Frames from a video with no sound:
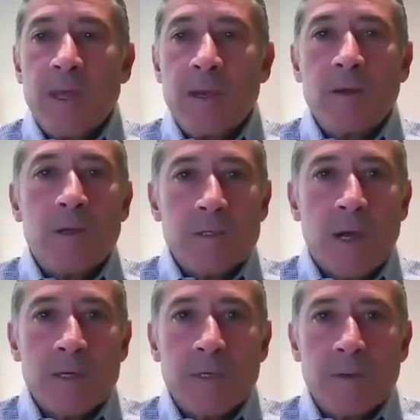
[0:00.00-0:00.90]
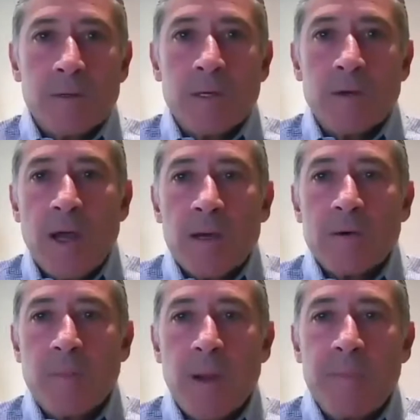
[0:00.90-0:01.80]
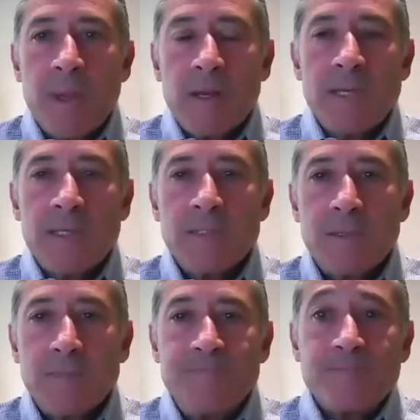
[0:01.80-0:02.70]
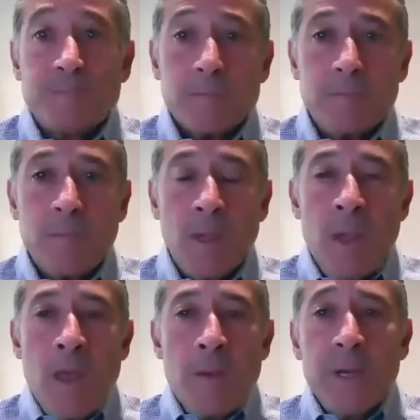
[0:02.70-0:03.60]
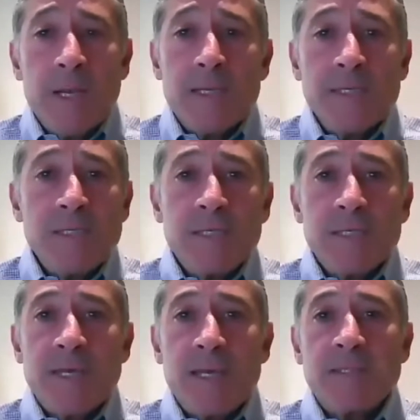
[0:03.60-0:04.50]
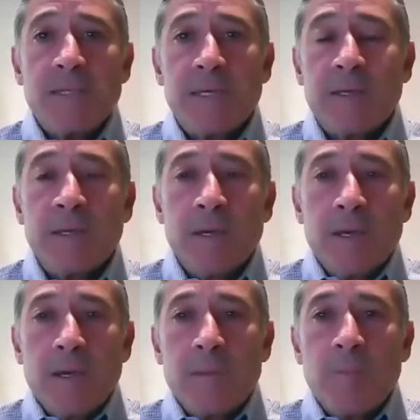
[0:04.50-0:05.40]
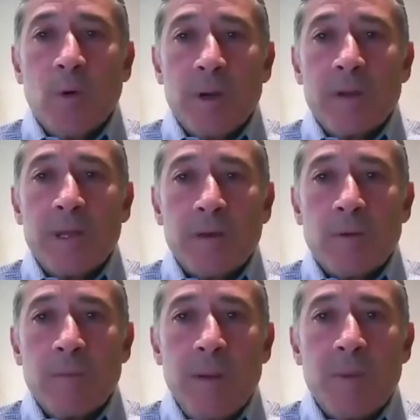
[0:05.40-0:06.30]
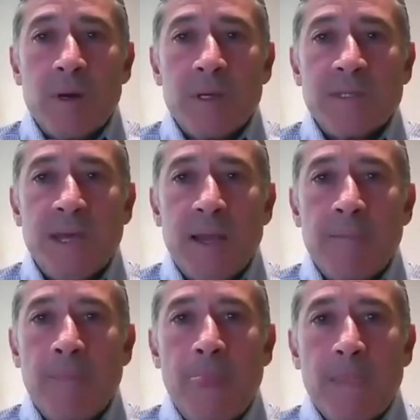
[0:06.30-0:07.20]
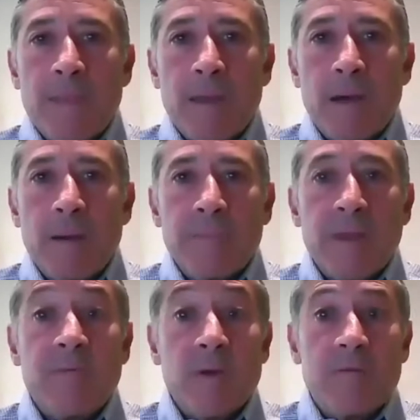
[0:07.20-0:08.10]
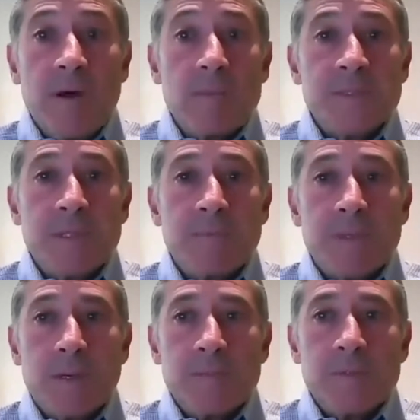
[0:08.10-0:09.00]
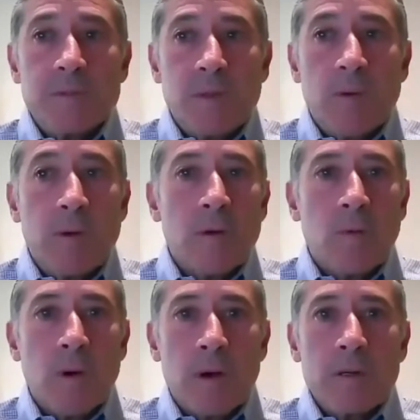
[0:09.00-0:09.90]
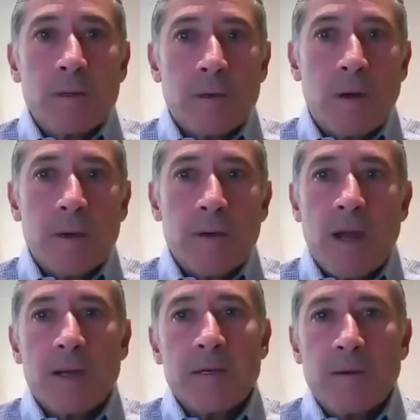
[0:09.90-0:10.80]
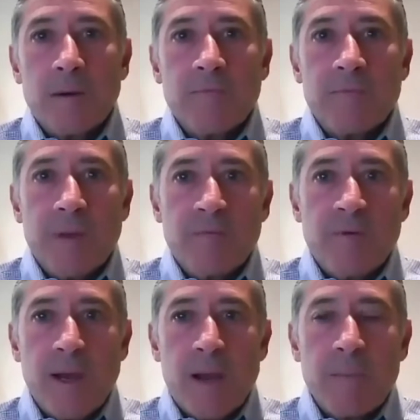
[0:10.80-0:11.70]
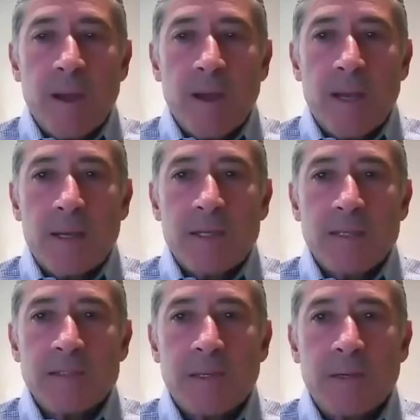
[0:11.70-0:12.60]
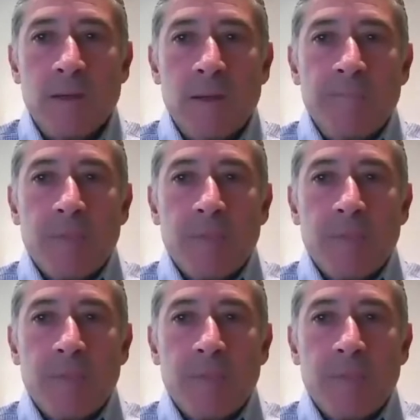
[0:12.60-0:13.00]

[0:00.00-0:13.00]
then you can talk to your doctor about being tested. But in addition to testing, an important thing to remember is that if you develop symptoms, don't go to work, call your doctor and find out about getting tested.